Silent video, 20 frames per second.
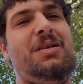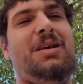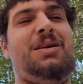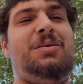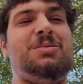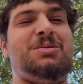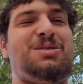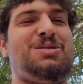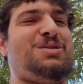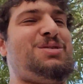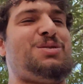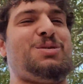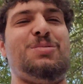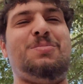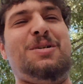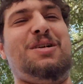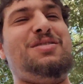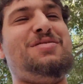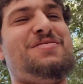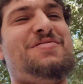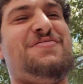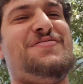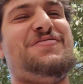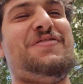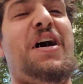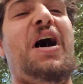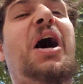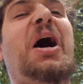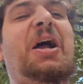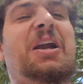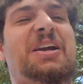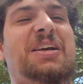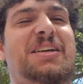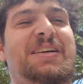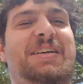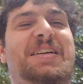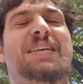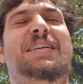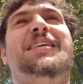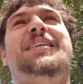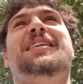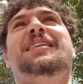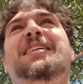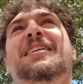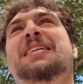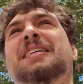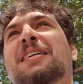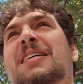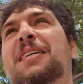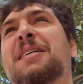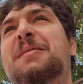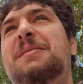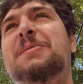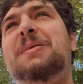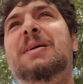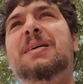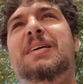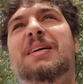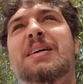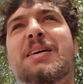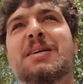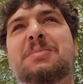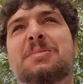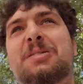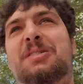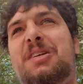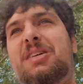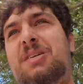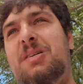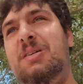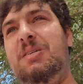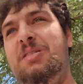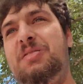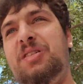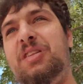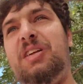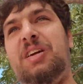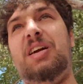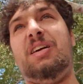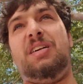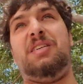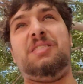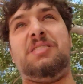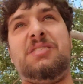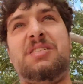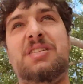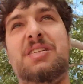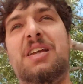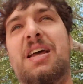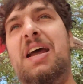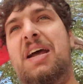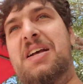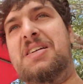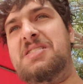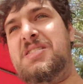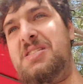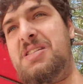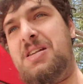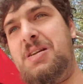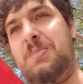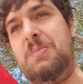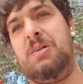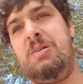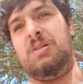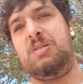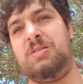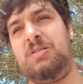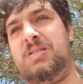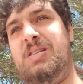it was so much fun being able to go over there and ask them and